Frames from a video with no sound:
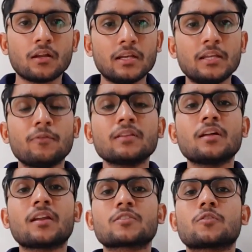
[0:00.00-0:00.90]
leaving
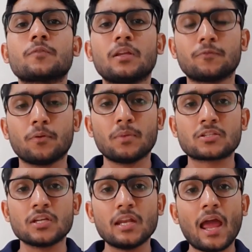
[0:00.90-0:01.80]
the rest of the
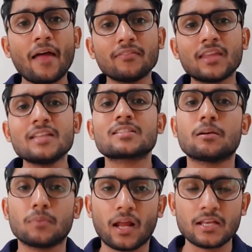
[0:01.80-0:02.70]
information, and then
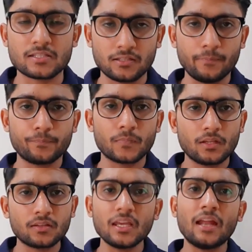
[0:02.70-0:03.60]
summarize
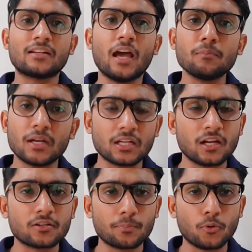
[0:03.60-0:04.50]
the entire
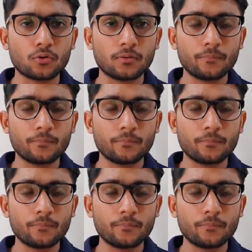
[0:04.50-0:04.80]
medical report.